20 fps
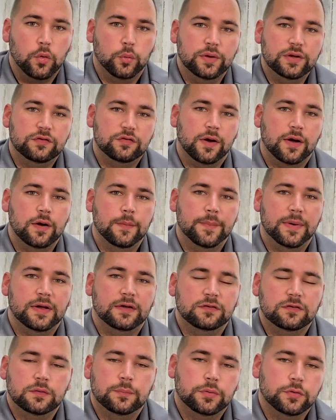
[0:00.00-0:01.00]
We try our
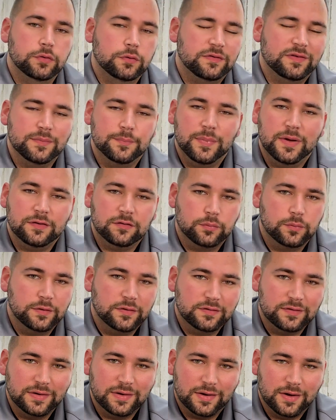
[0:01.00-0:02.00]
best to produce the best real
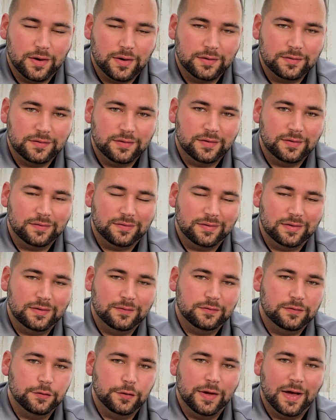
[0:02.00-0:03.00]
estate content to
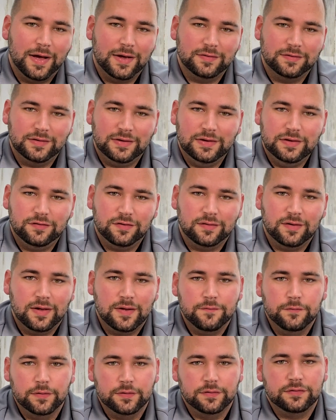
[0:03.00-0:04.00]
give to you guys each and
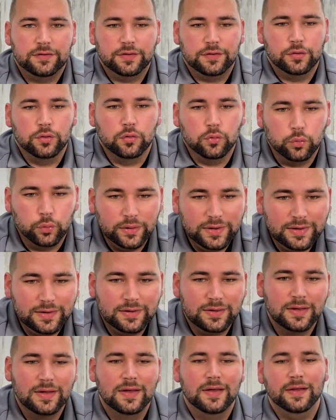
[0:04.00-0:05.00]
every single
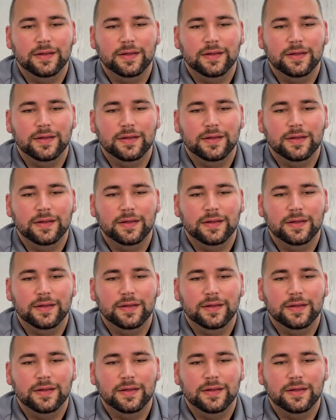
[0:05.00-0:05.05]
week.